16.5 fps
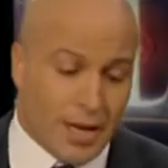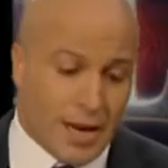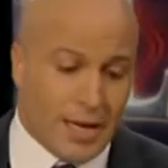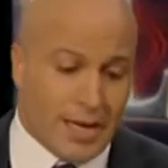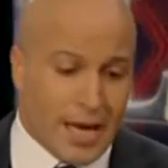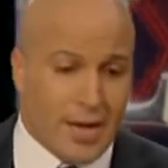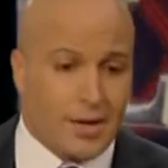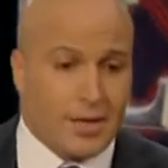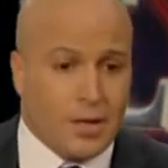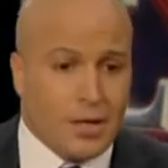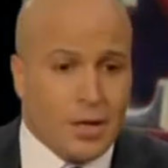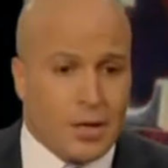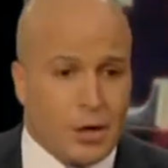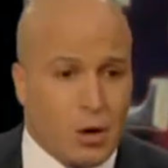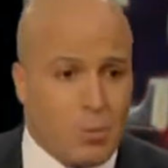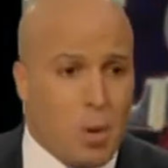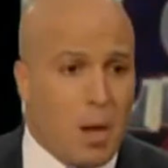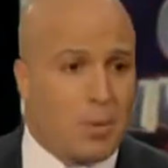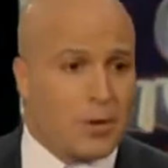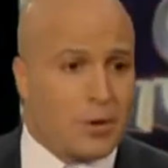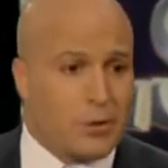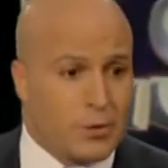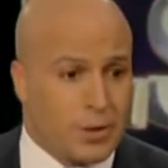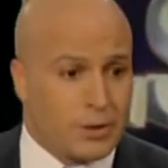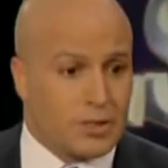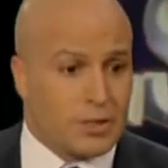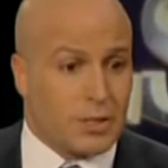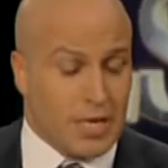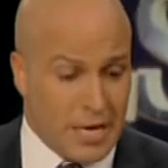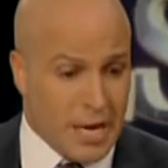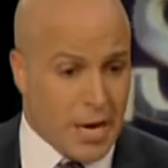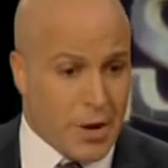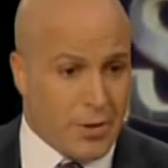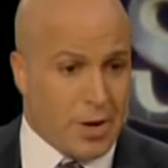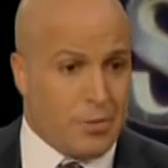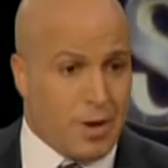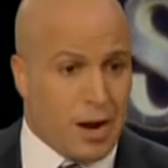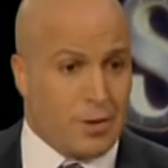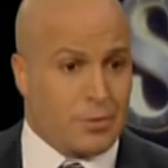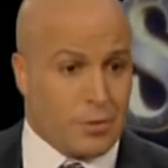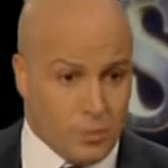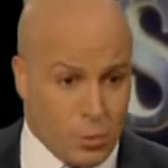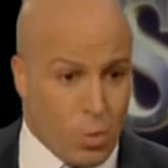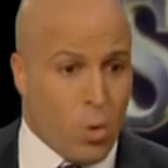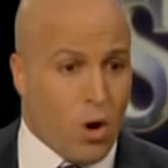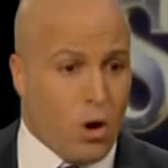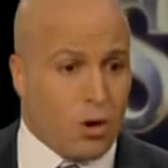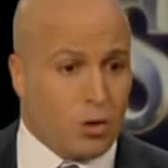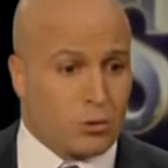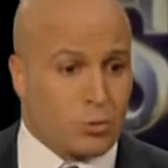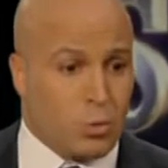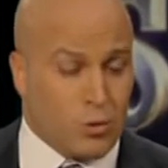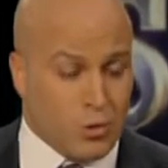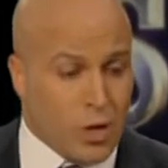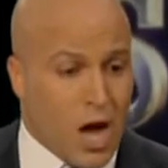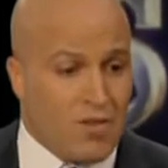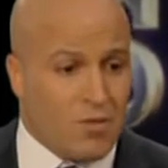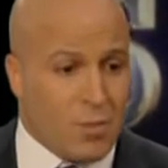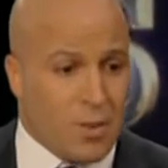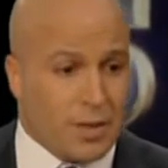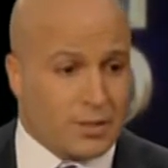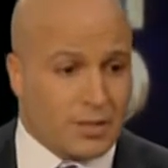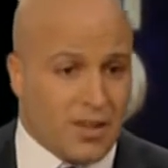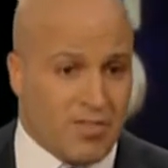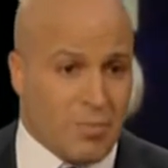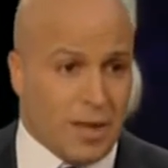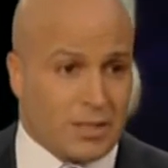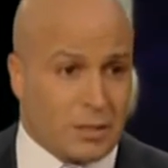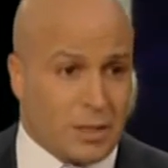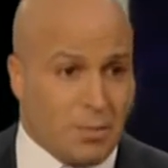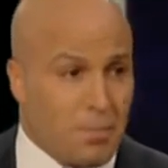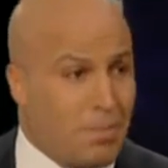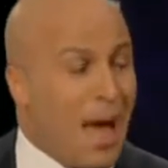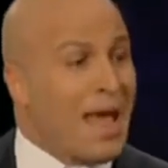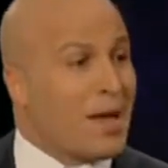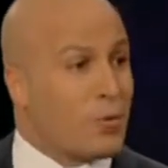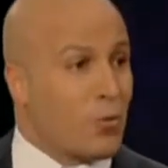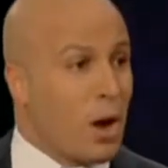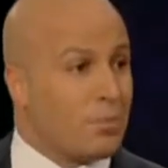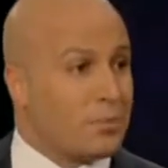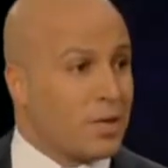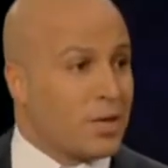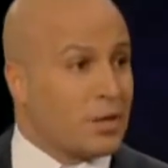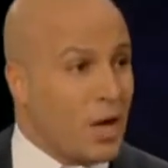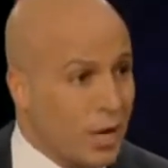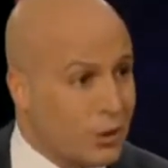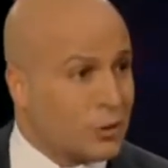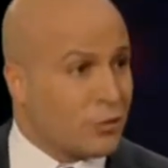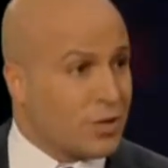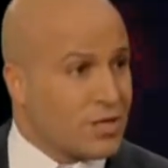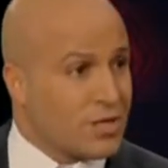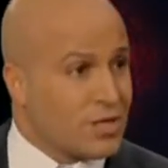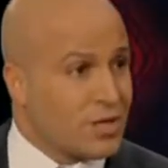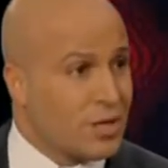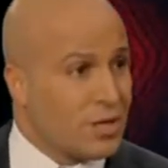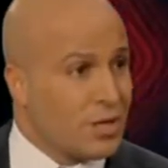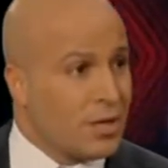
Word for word: And again, you know, public unions here and around around the world with governments have basically bankrupted countries.